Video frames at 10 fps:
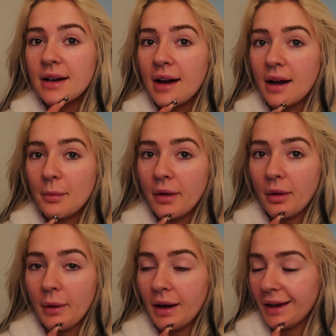tan by
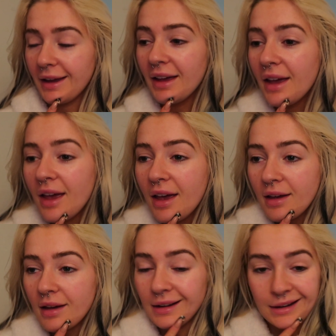the way
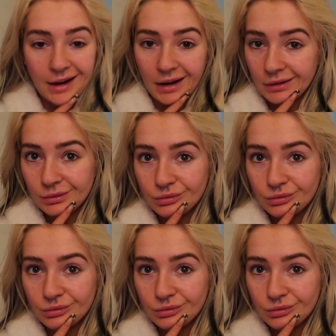and yeah